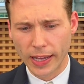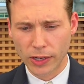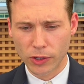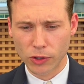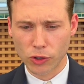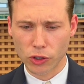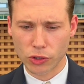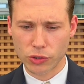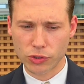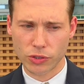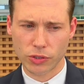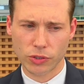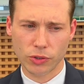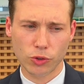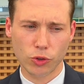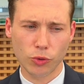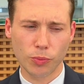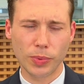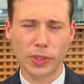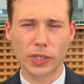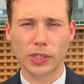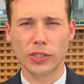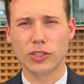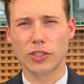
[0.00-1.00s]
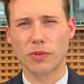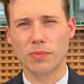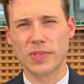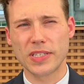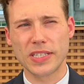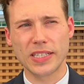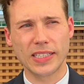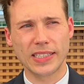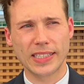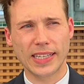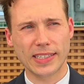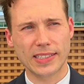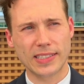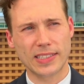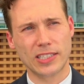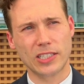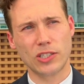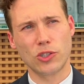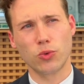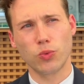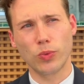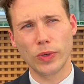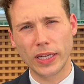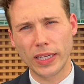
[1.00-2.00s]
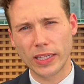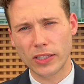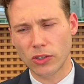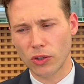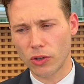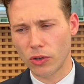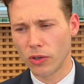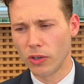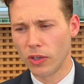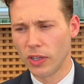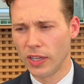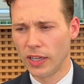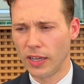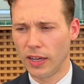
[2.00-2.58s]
not to be on something that's sweet or